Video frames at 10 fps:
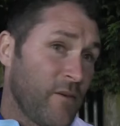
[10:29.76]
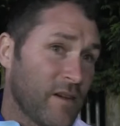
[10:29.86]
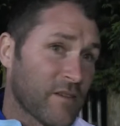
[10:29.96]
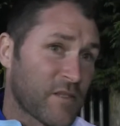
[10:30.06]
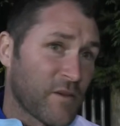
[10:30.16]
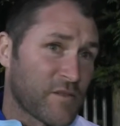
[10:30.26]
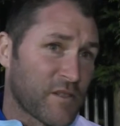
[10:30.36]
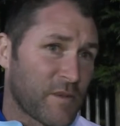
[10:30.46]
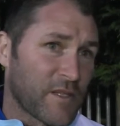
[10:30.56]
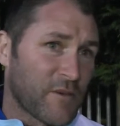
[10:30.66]
Well, I
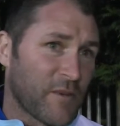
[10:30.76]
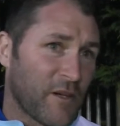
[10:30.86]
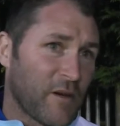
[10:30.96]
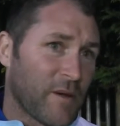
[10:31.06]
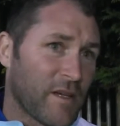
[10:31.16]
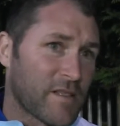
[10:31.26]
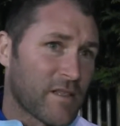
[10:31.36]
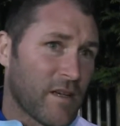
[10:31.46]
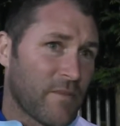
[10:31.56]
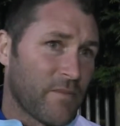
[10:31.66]
obviously speak to him a lot, but it's
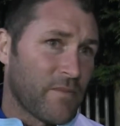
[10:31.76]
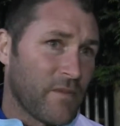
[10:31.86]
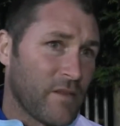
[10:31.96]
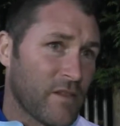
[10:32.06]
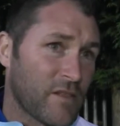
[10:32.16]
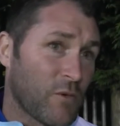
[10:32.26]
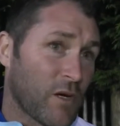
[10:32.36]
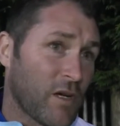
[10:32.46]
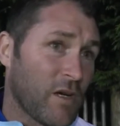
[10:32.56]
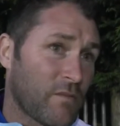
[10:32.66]
just to
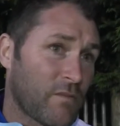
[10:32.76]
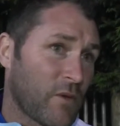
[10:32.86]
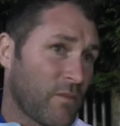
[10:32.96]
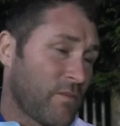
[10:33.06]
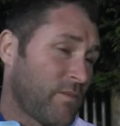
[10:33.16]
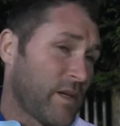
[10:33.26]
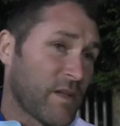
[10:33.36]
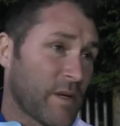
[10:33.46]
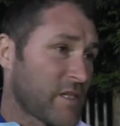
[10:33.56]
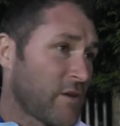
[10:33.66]
work hard,
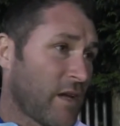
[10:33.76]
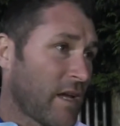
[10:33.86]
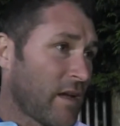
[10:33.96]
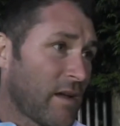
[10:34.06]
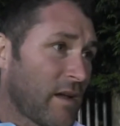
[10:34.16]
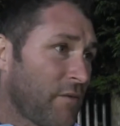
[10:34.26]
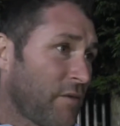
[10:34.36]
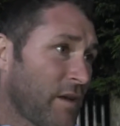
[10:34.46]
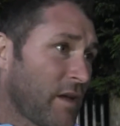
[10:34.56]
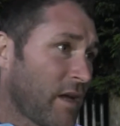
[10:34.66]
be the best you can at
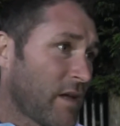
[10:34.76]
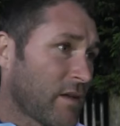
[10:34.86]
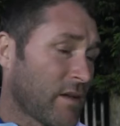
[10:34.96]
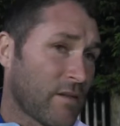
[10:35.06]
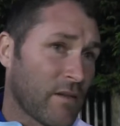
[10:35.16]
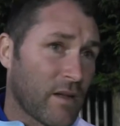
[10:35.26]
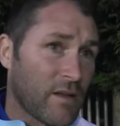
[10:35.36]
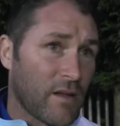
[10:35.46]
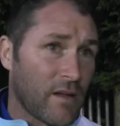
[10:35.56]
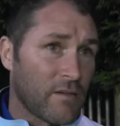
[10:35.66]
everything you can,
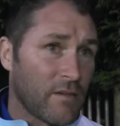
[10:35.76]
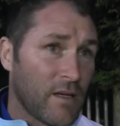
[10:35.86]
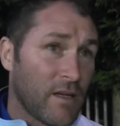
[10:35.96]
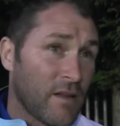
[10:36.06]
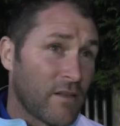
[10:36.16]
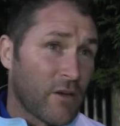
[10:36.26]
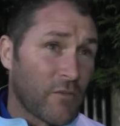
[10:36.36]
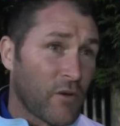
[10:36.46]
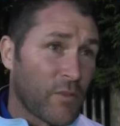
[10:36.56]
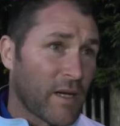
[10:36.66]
and
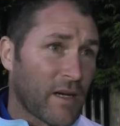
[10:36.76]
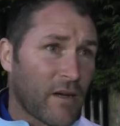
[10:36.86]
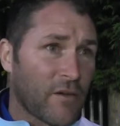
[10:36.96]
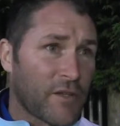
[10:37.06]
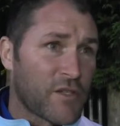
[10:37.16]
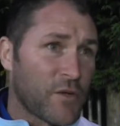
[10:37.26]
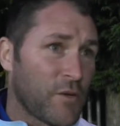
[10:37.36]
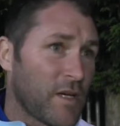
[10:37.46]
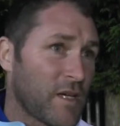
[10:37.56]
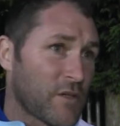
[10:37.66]
don't look back after 2
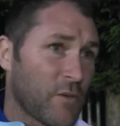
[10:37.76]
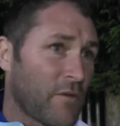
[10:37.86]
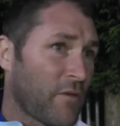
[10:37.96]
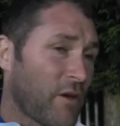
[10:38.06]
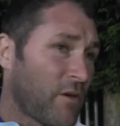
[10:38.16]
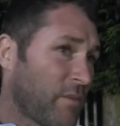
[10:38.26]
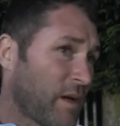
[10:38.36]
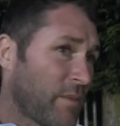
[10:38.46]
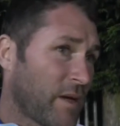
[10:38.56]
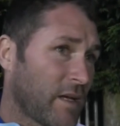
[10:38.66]
years or whatever it
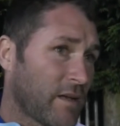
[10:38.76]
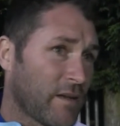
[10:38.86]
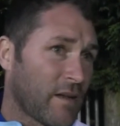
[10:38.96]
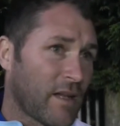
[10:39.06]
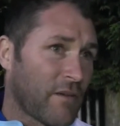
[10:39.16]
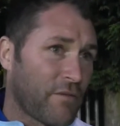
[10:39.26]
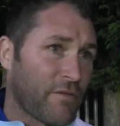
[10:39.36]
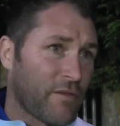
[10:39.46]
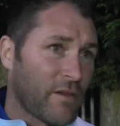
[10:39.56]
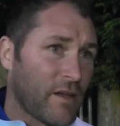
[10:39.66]
may be and have
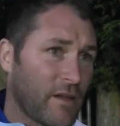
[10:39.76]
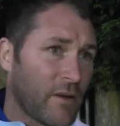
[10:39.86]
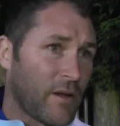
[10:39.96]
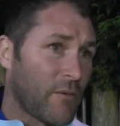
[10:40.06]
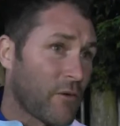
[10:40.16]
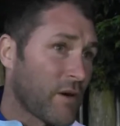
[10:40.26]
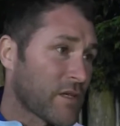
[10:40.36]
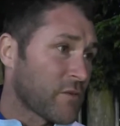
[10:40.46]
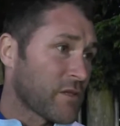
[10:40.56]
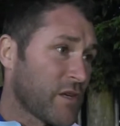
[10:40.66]
you know any
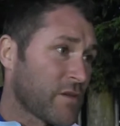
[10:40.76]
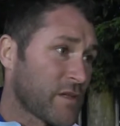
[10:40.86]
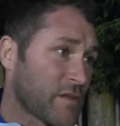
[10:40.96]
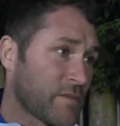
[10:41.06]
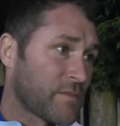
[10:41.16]
regrets or excuses.